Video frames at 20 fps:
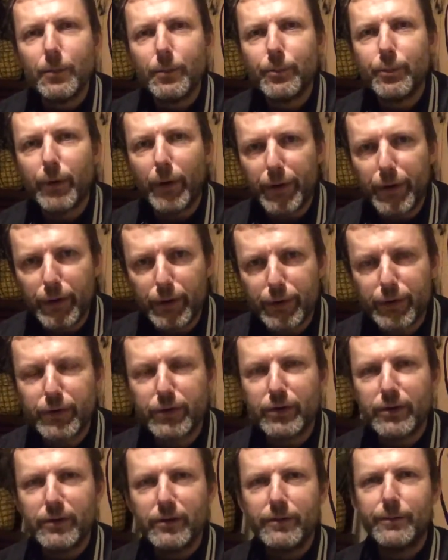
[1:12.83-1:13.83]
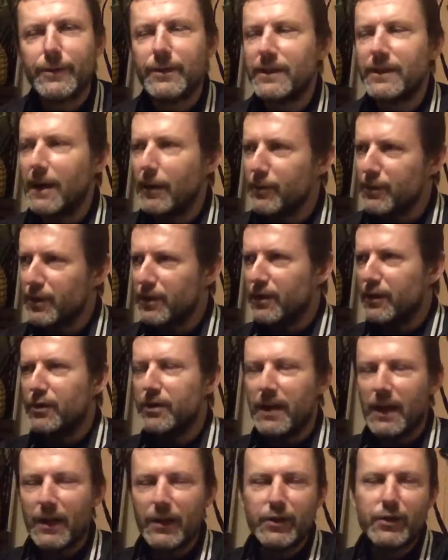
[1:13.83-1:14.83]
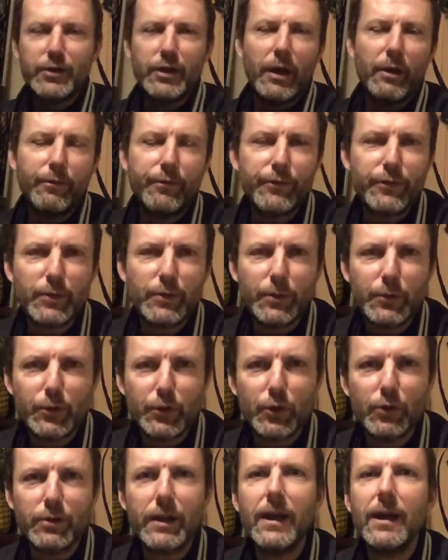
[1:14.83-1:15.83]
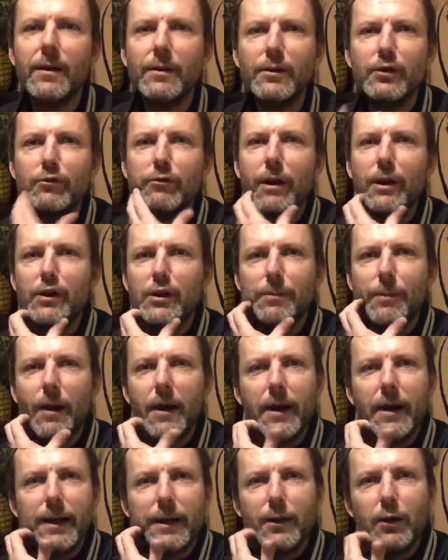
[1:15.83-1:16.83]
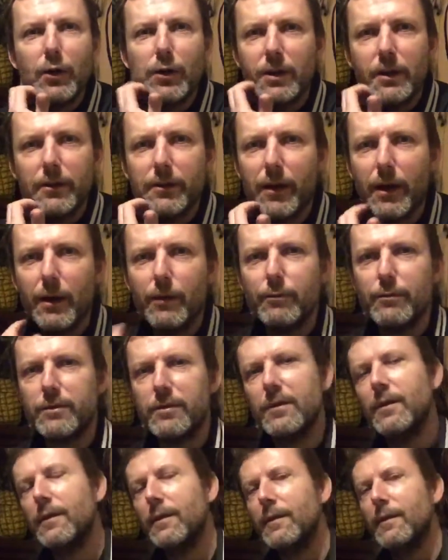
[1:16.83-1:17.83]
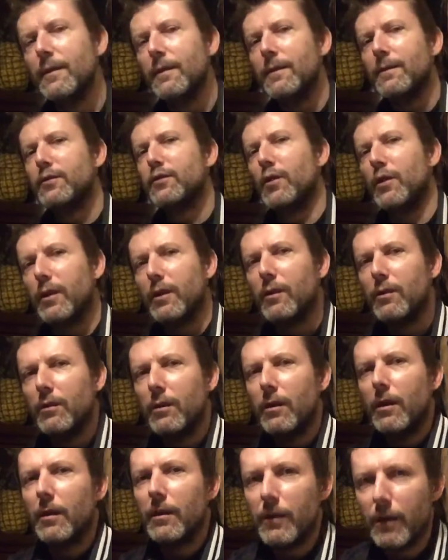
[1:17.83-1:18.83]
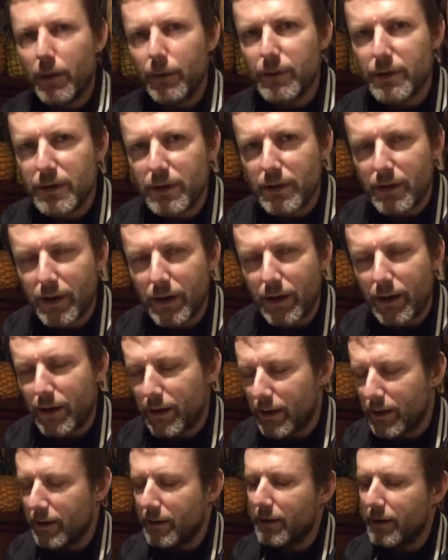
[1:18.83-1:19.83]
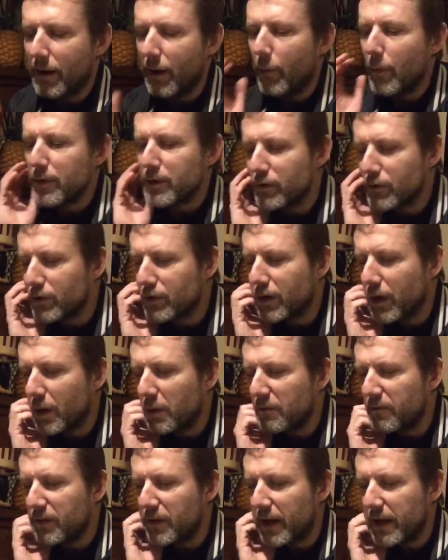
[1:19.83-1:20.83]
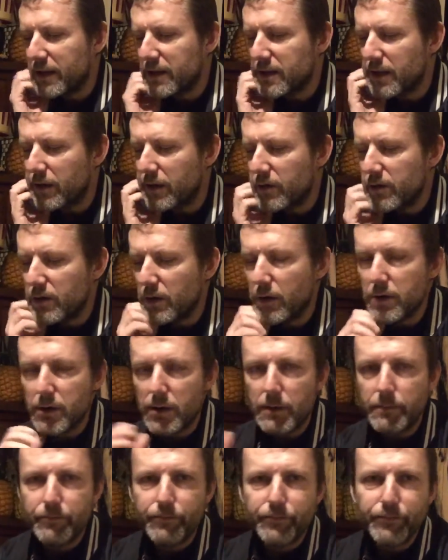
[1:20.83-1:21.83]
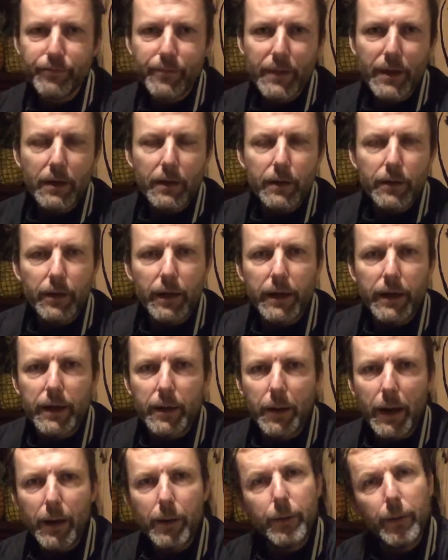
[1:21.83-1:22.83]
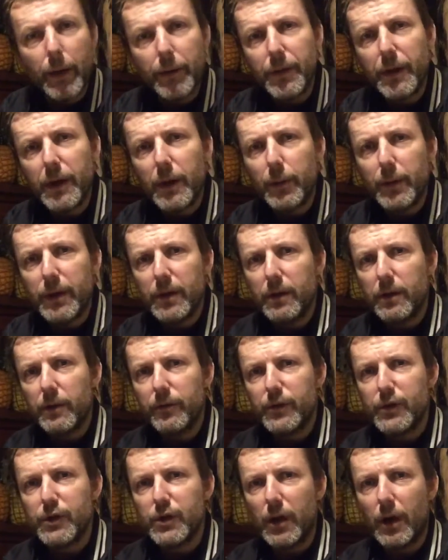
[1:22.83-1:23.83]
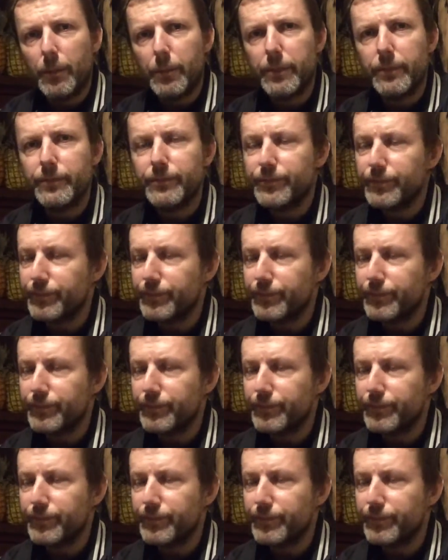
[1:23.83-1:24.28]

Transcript: products, because that was on the next shelf. So I stood there scratching my head looking at those, trying to look like I was I wasn't just going for the hand sanitizer. Anyhow, and then I went in another shop